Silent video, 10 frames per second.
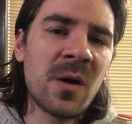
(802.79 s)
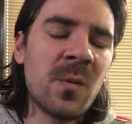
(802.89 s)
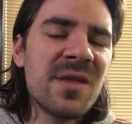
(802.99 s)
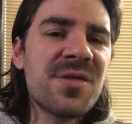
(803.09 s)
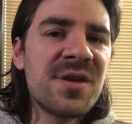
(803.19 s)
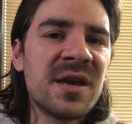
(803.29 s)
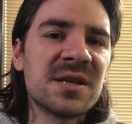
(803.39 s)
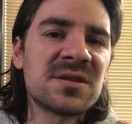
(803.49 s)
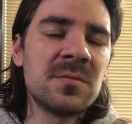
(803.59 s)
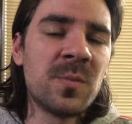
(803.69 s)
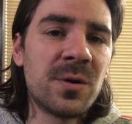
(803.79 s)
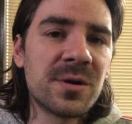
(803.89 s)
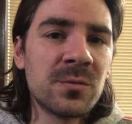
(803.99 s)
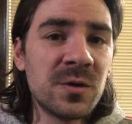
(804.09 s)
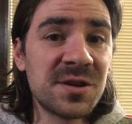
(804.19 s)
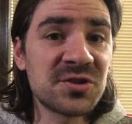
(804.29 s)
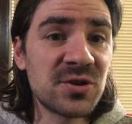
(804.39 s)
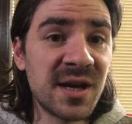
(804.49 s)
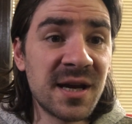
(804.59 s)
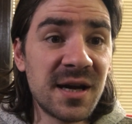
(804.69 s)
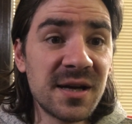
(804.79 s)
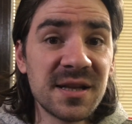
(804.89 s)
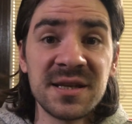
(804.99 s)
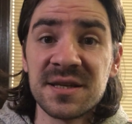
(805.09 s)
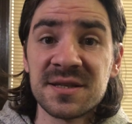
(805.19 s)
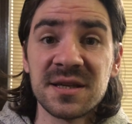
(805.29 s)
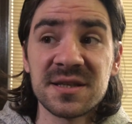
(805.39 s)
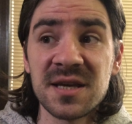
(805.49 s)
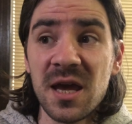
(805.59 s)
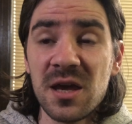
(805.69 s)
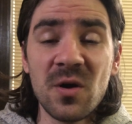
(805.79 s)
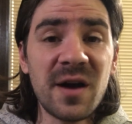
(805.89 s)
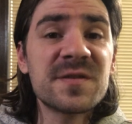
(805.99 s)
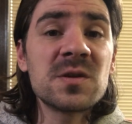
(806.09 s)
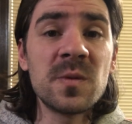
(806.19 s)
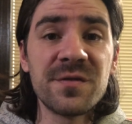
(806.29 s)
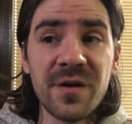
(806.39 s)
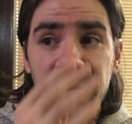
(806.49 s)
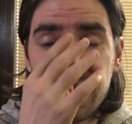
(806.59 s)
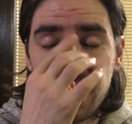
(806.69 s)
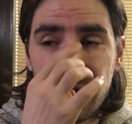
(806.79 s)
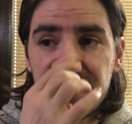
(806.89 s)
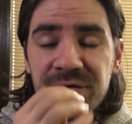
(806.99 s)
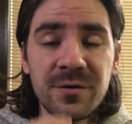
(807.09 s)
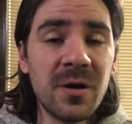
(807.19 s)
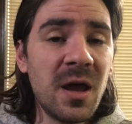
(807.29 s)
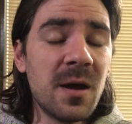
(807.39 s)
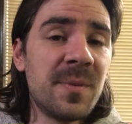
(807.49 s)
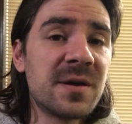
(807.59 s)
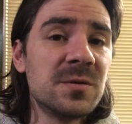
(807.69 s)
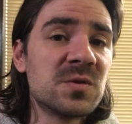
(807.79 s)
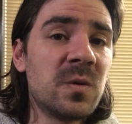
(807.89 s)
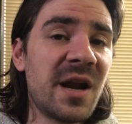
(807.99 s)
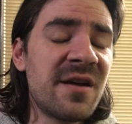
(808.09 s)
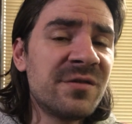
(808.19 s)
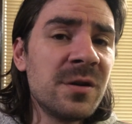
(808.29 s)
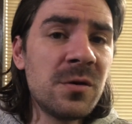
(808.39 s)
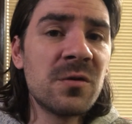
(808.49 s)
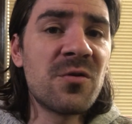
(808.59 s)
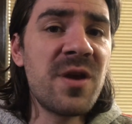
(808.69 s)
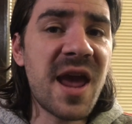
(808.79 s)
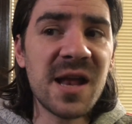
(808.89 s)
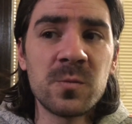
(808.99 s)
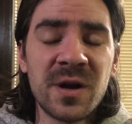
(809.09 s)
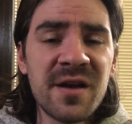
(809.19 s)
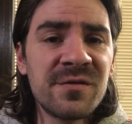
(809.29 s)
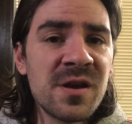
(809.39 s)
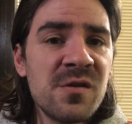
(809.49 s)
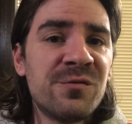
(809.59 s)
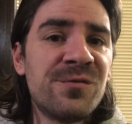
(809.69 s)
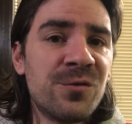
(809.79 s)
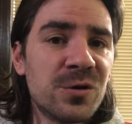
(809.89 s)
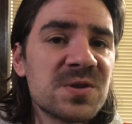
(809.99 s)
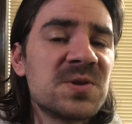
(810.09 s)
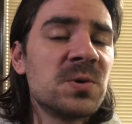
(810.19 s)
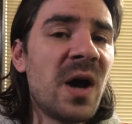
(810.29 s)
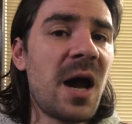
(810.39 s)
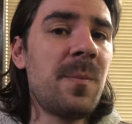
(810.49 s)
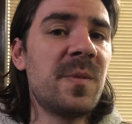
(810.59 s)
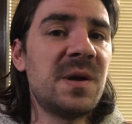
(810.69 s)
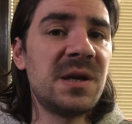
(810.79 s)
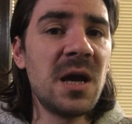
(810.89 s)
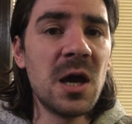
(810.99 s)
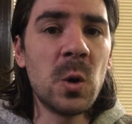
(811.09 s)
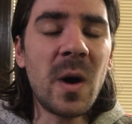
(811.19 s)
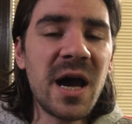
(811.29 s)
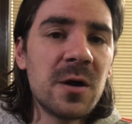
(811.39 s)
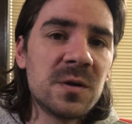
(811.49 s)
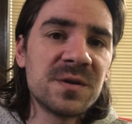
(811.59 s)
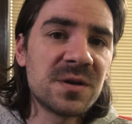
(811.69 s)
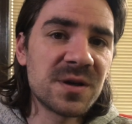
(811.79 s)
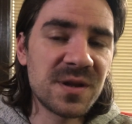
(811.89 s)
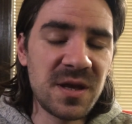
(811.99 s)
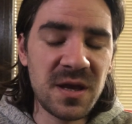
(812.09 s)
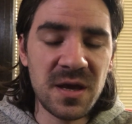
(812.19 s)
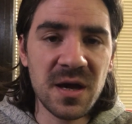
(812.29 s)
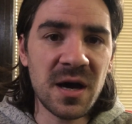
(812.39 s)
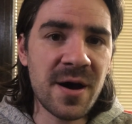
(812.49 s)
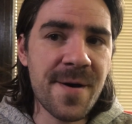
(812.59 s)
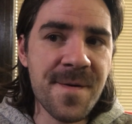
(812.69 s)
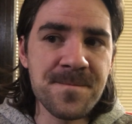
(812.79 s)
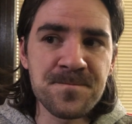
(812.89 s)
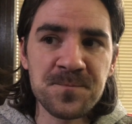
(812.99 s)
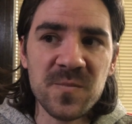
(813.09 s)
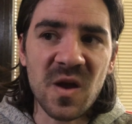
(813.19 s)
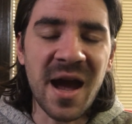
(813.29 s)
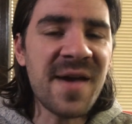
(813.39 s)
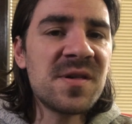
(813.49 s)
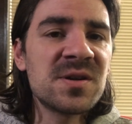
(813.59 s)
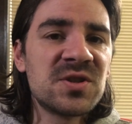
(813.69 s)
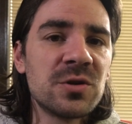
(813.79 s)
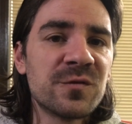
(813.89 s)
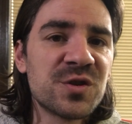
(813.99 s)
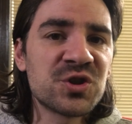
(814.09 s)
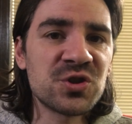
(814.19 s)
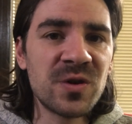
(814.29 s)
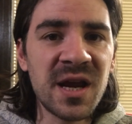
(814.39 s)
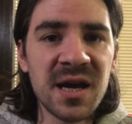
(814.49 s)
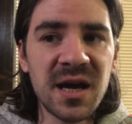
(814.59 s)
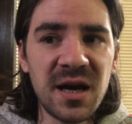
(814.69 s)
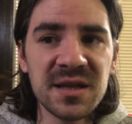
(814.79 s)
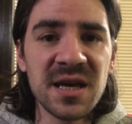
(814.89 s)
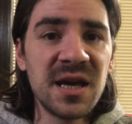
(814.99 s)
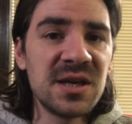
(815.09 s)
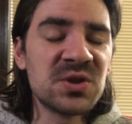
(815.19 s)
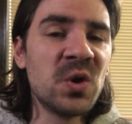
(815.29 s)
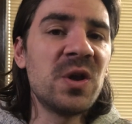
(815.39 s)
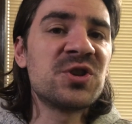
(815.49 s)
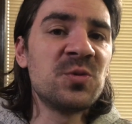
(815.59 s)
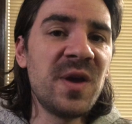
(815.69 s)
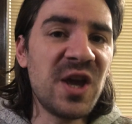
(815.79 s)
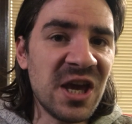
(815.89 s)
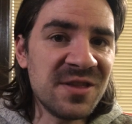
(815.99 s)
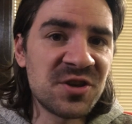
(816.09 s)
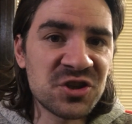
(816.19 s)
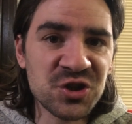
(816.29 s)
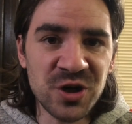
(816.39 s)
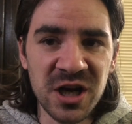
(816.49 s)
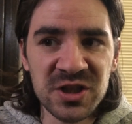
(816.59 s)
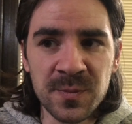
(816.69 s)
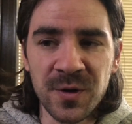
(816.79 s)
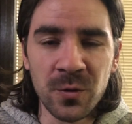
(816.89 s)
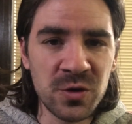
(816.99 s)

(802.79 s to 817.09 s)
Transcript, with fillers: Now, one thing is important with the Strength card, it is that you have to be very careful, because whatever you create, whatever you force to happen while under the energy of the Strength card is going to be indestructible.